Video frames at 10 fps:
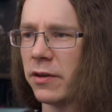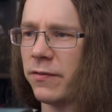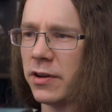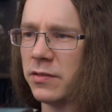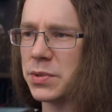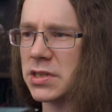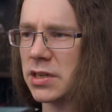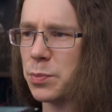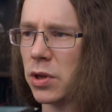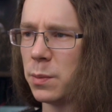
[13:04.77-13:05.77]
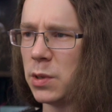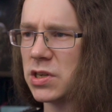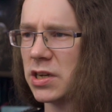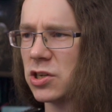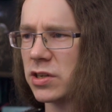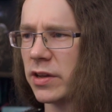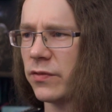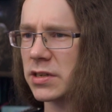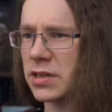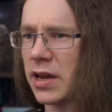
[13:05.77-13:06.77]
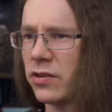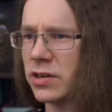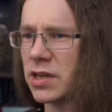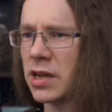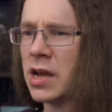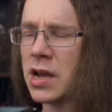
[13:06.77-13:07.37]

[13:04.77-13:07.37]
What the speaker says: 5% per mutation that affects the character,